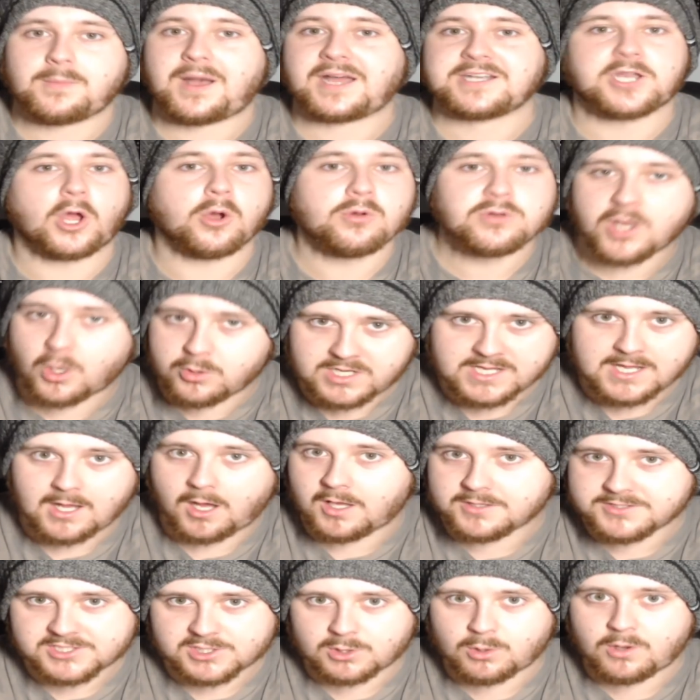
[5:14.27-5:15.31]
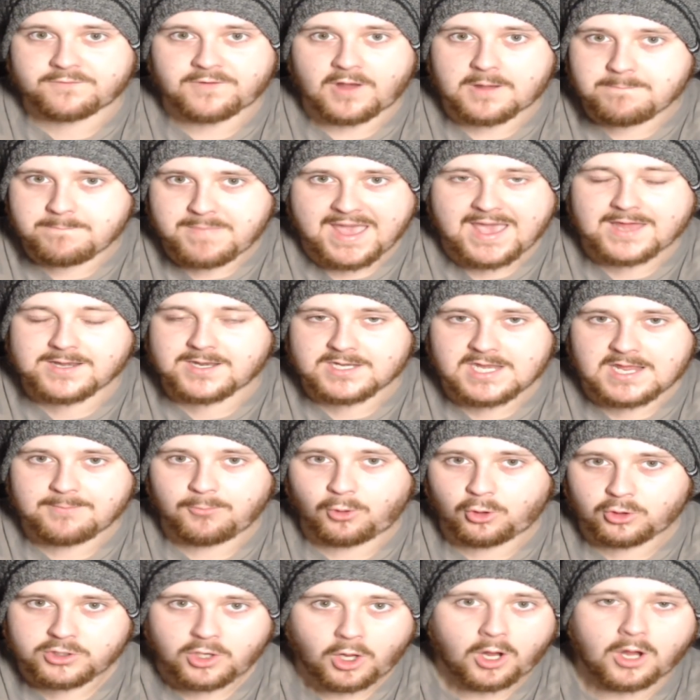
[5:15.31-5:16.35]
I don't know the answer if I'm better than him
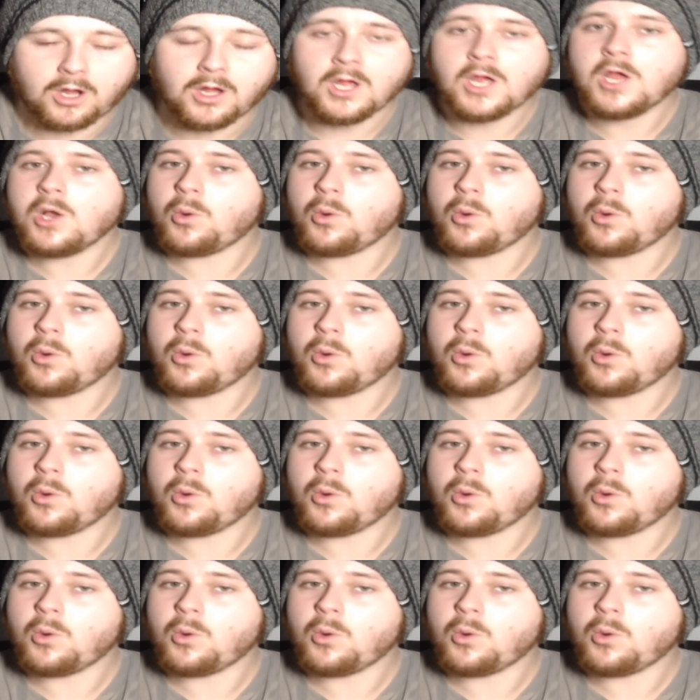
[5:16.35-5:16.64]
or not.